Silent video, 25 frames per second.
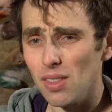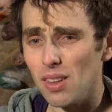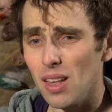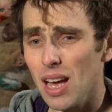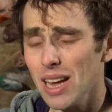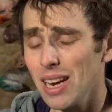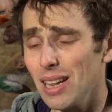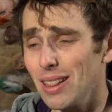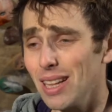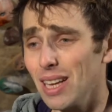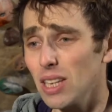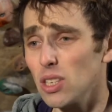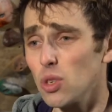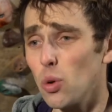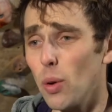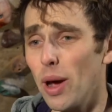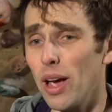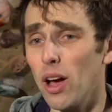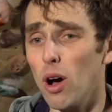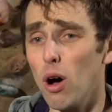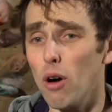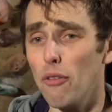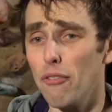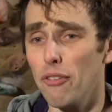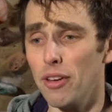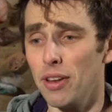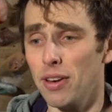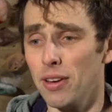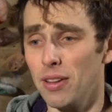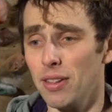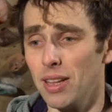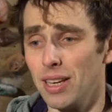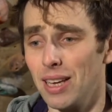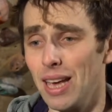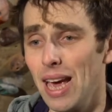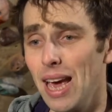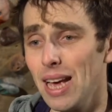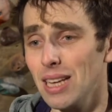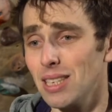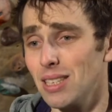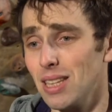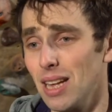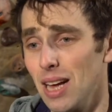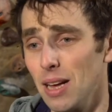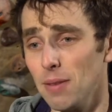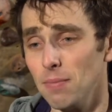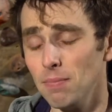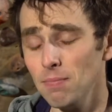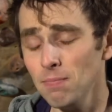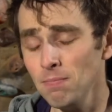and I think it's quite often the case
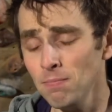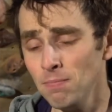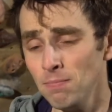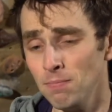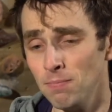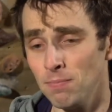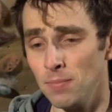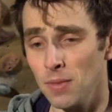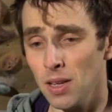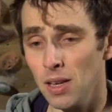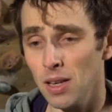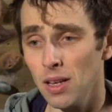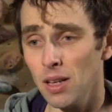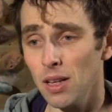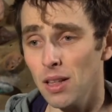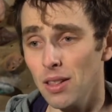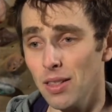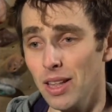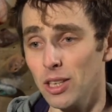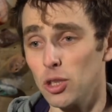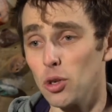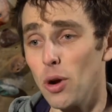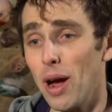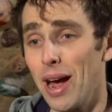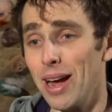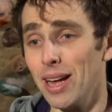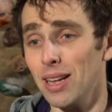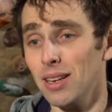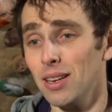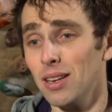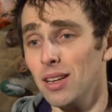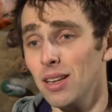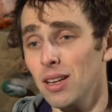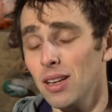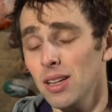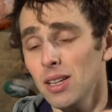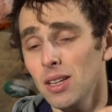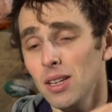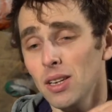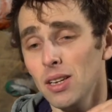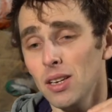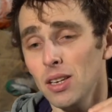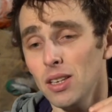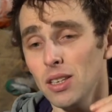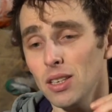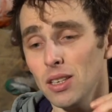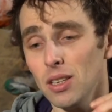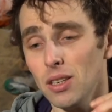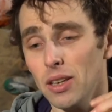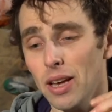that they try
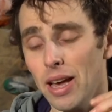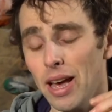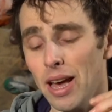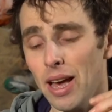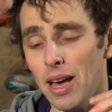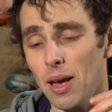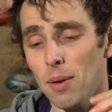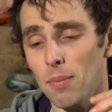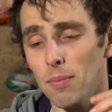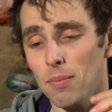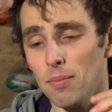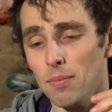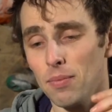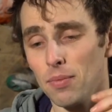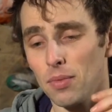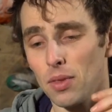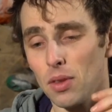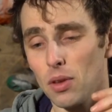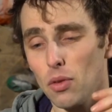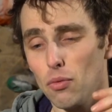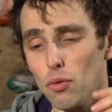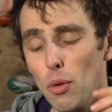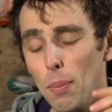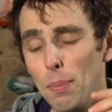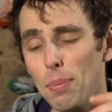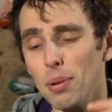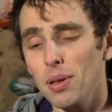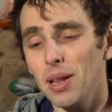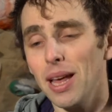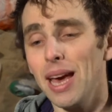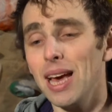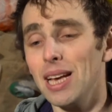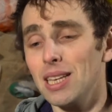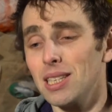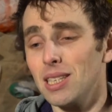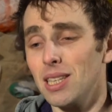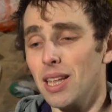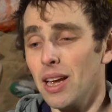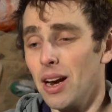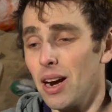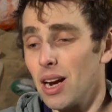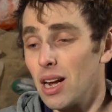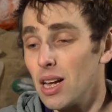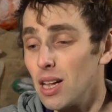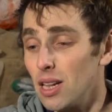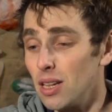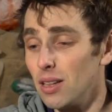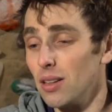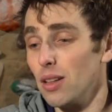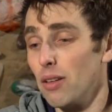and replace the
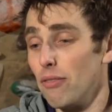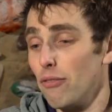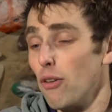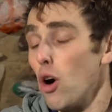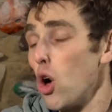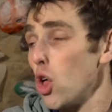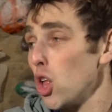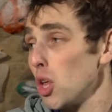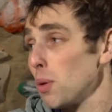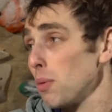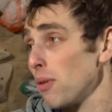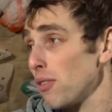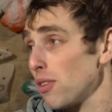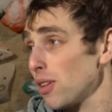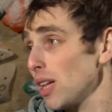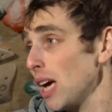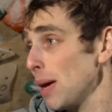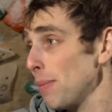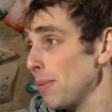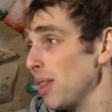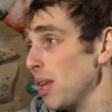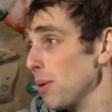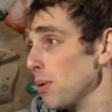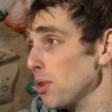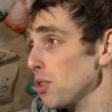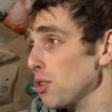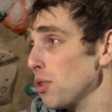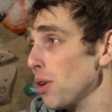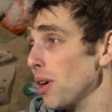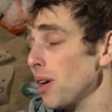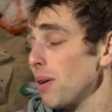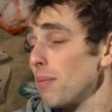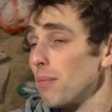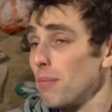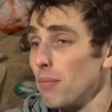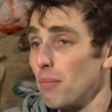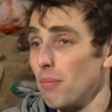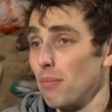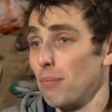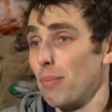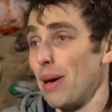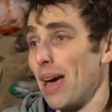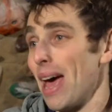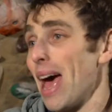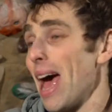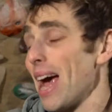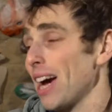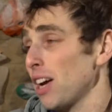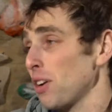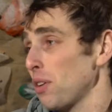volume of climbing they were doing by
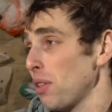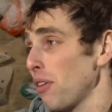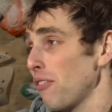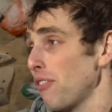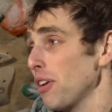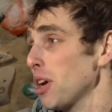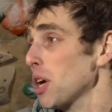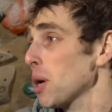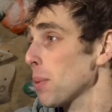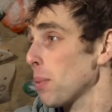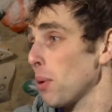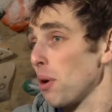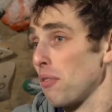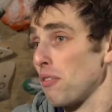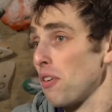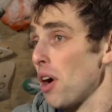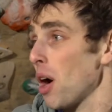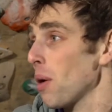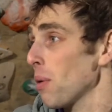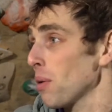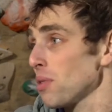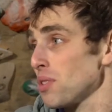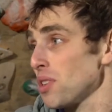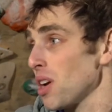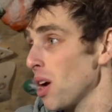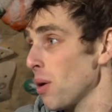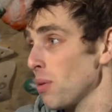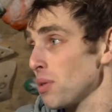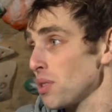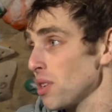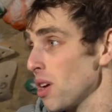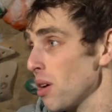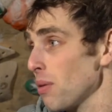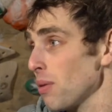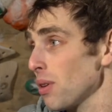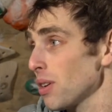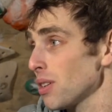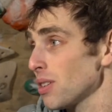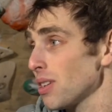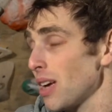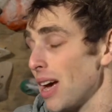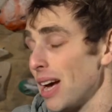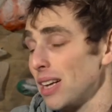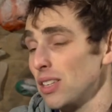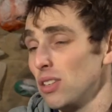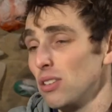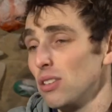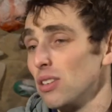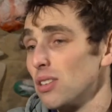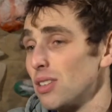hanging on the fingerboard for hours and hours and hours,
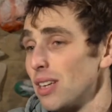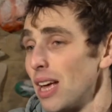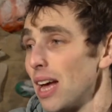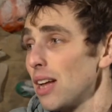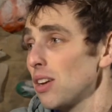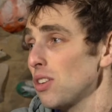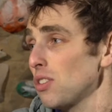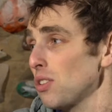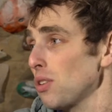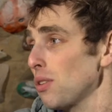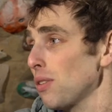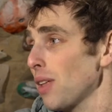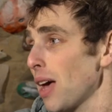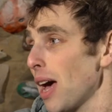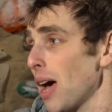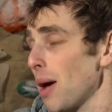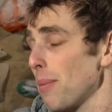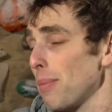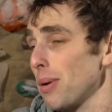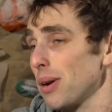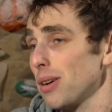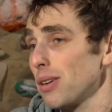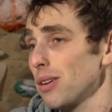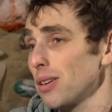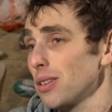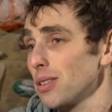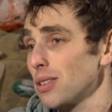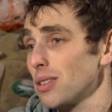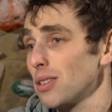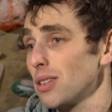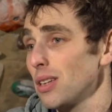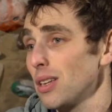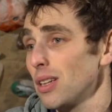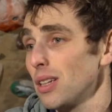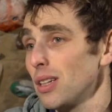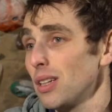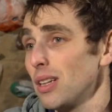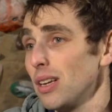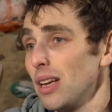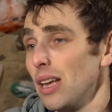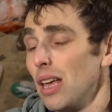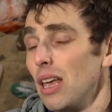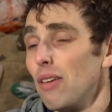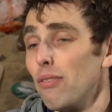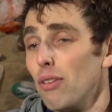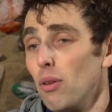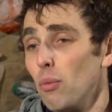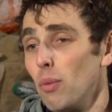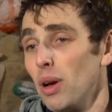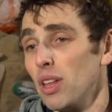and you just can't do that, because
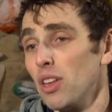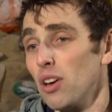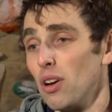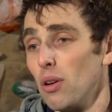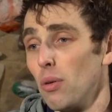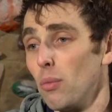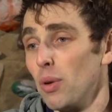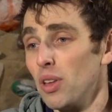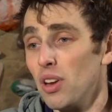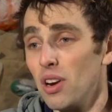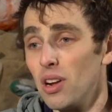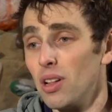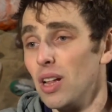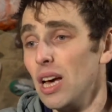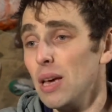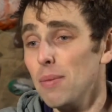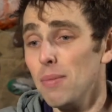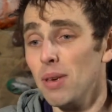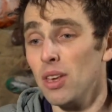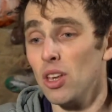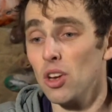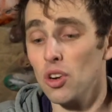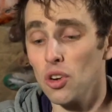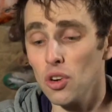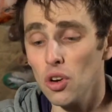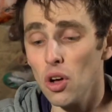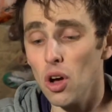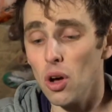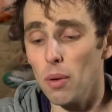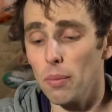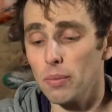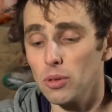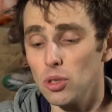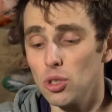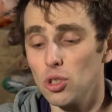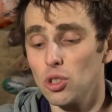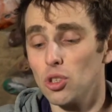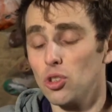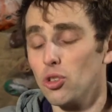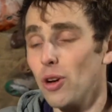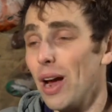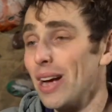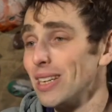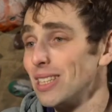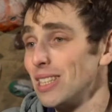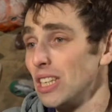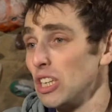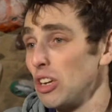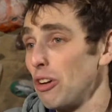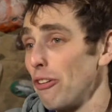even when you're climbing, you're not
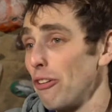stressing